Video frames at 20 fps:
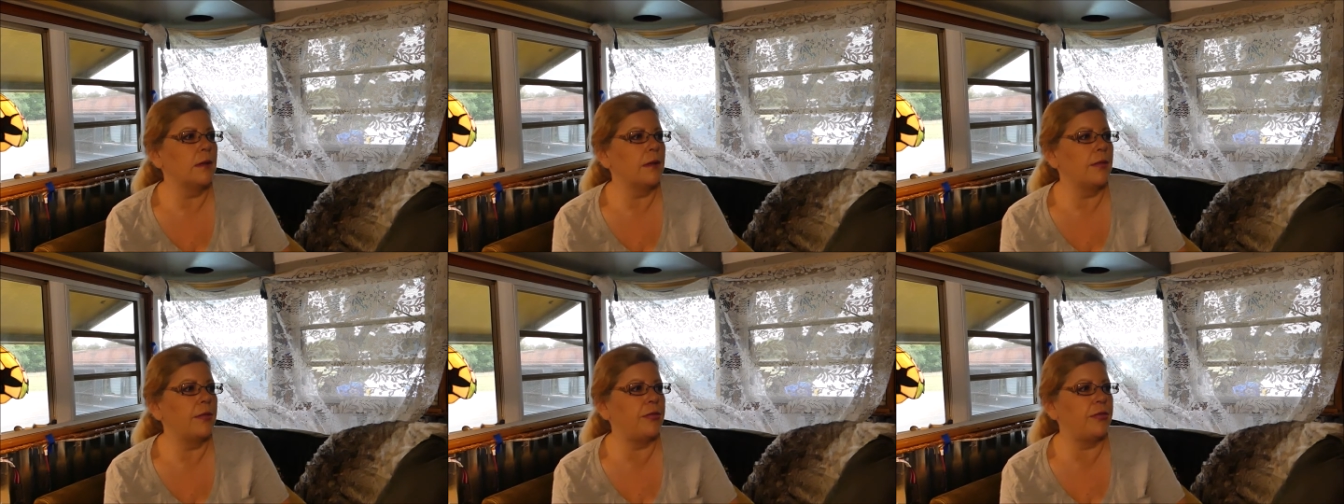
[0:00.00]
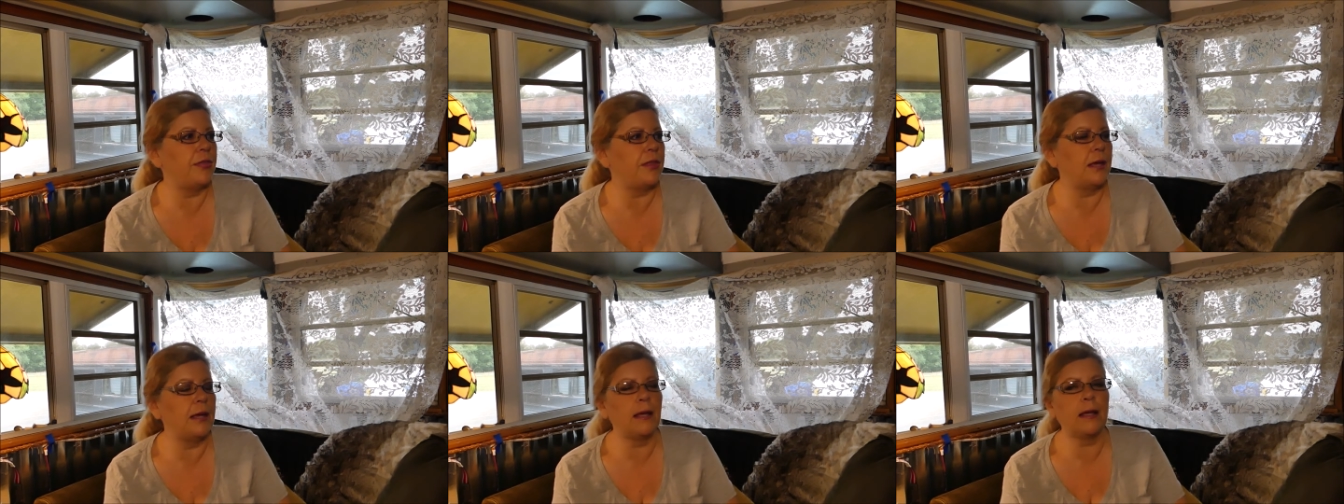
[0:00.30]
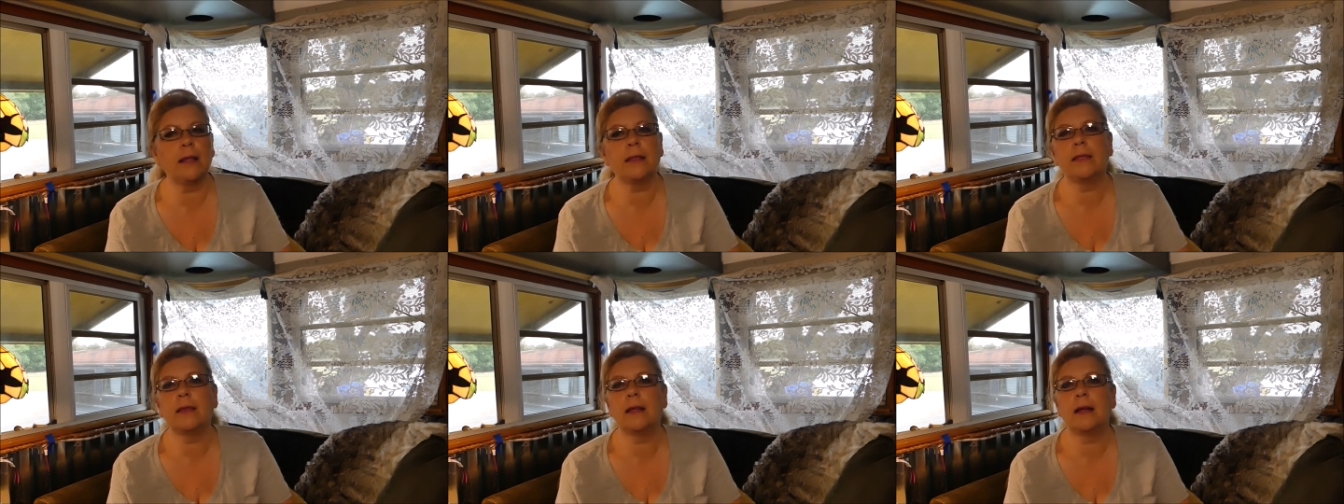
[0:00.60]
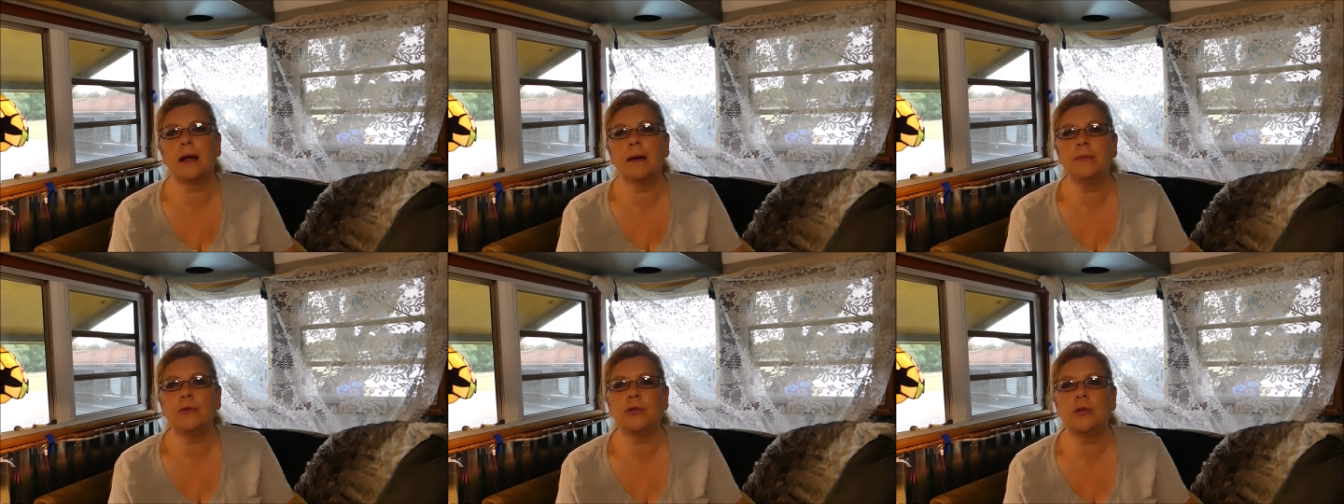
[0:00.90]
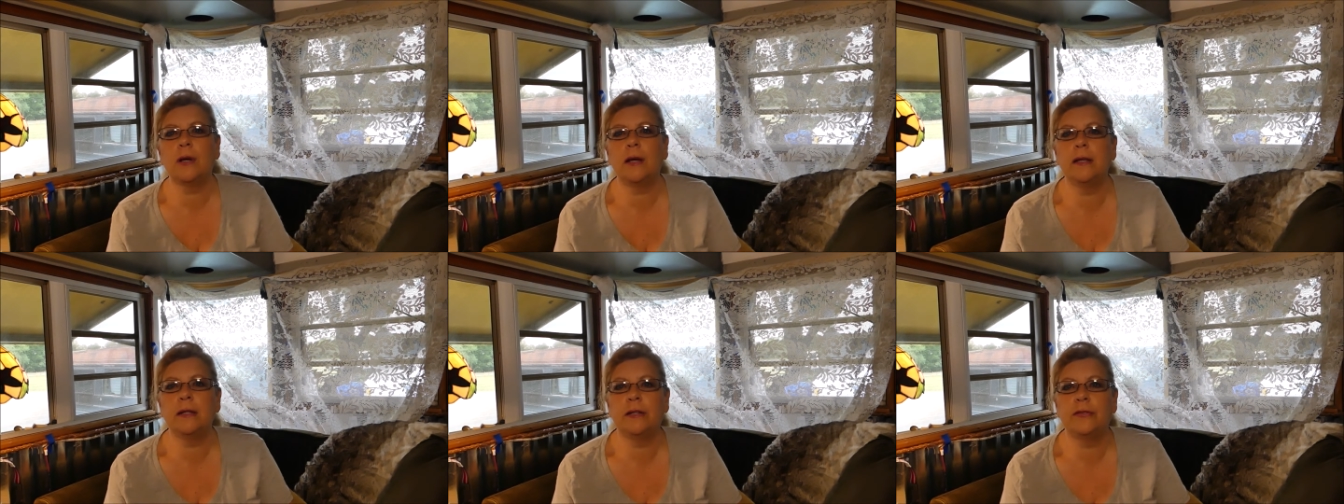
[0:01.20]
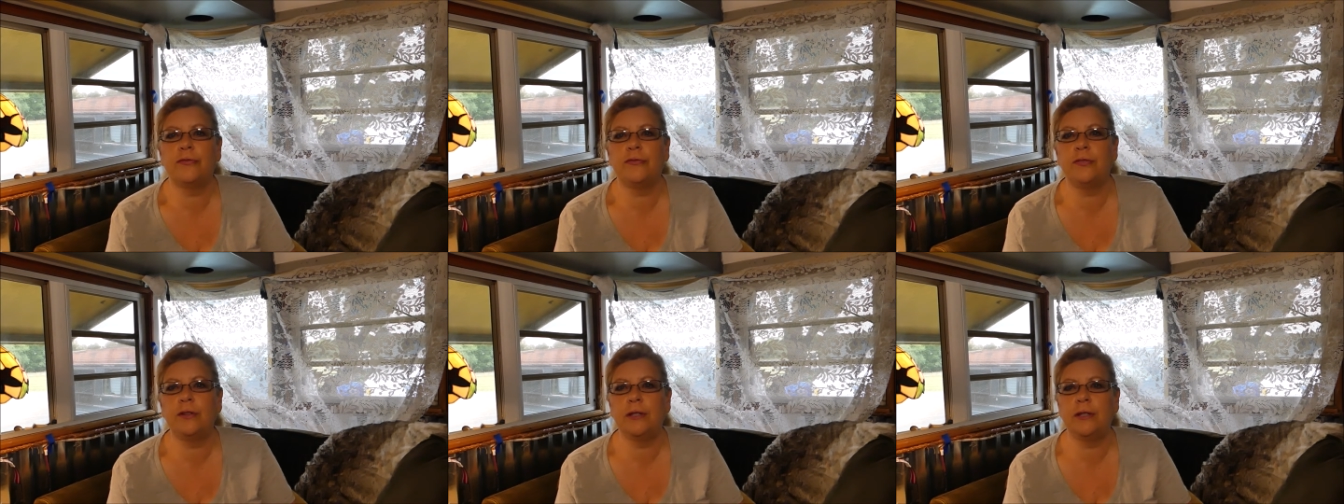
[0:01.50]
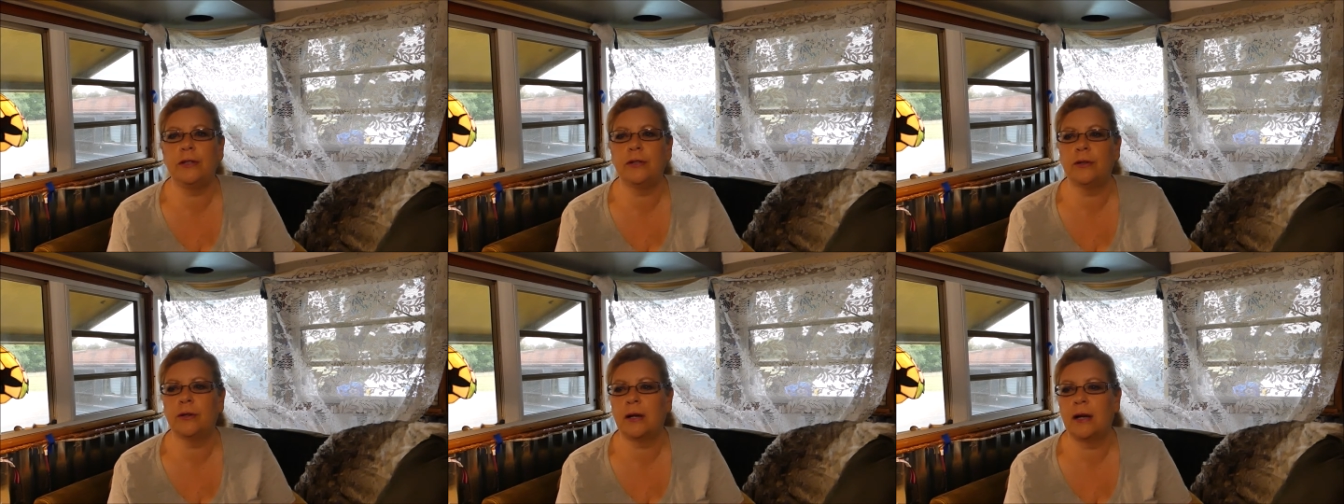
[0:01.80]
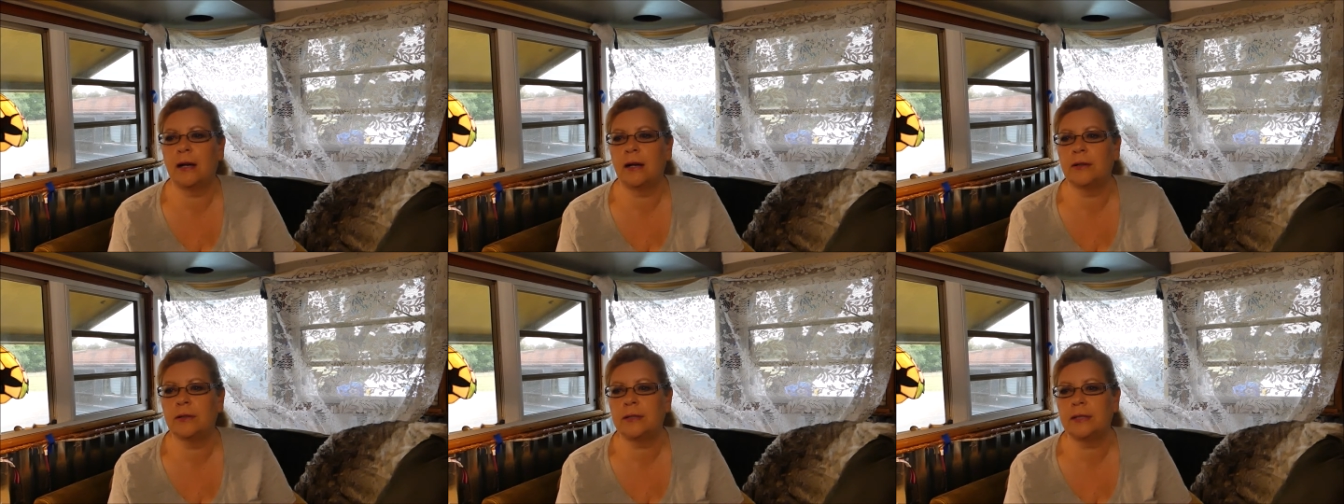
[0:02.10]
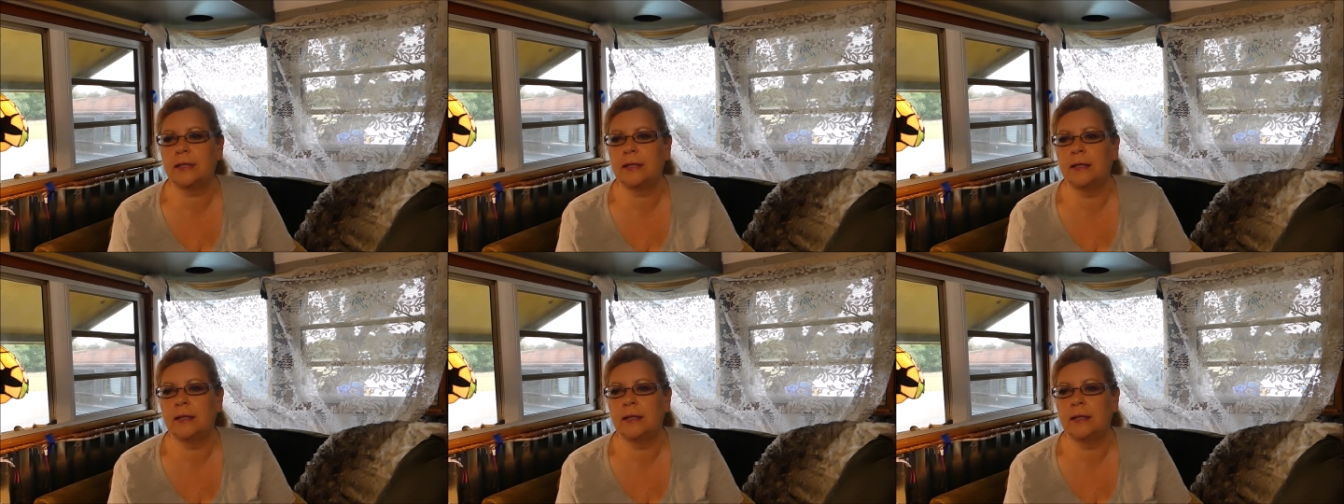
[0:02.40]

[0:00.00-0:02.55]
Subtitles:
thing that I'm trying to figure out